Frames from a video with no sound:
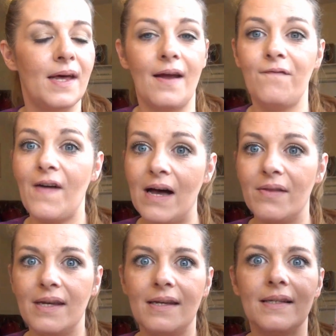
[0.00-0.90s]
that I
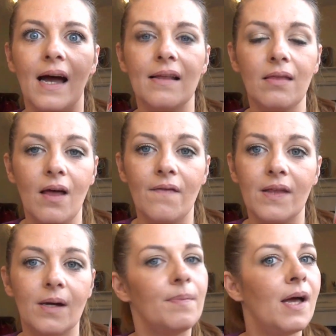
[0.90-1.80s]
found these. I
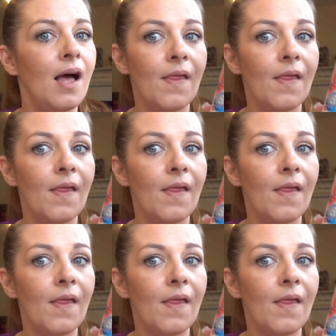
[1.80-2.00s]
love them.